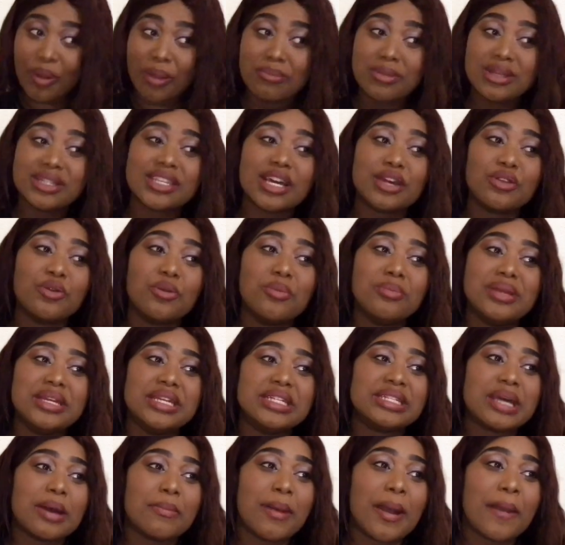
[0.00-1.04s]
Meta no
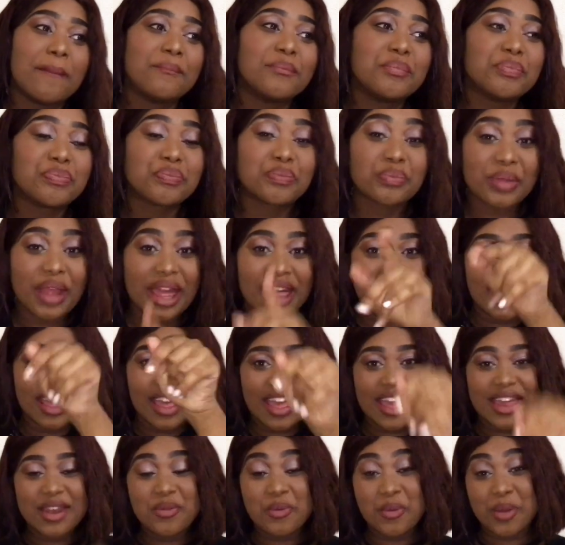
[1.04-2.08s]
meta ba.
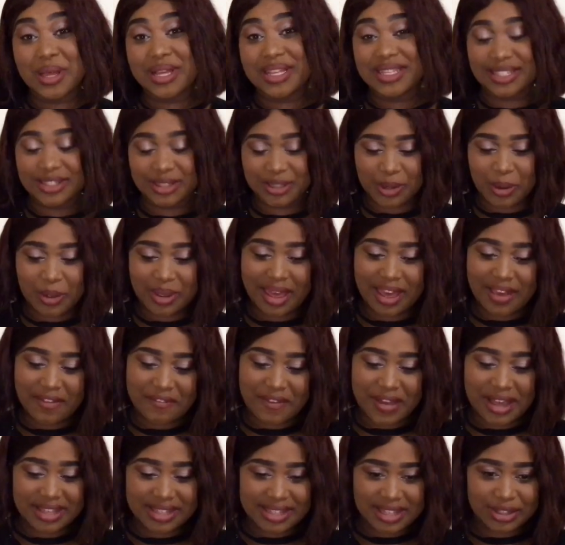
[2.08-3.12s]
Anyways, okay,
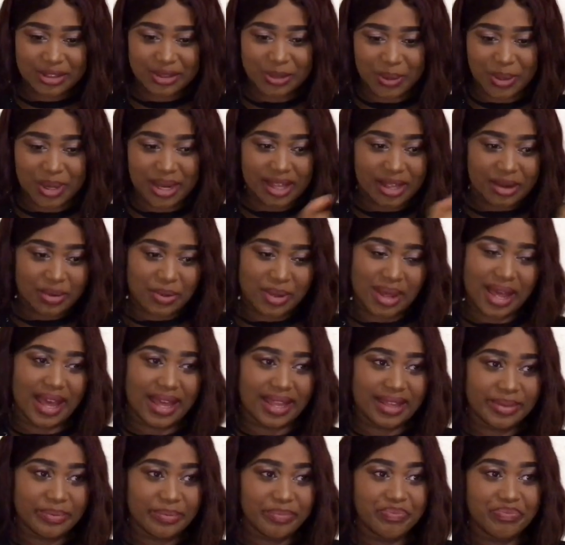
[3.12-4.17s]
fine, such a like no
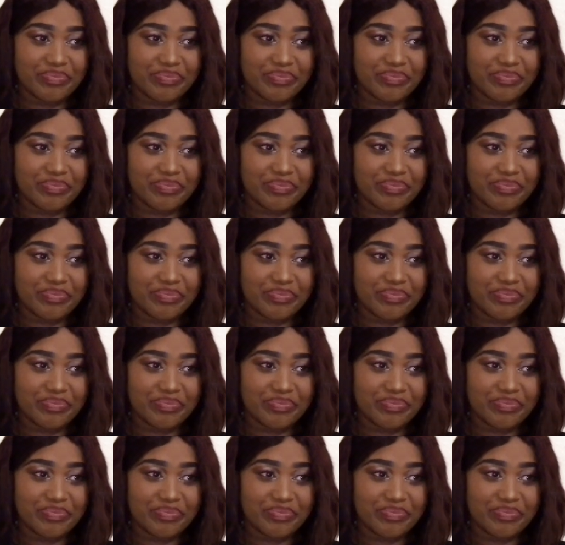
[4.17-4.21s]
guy.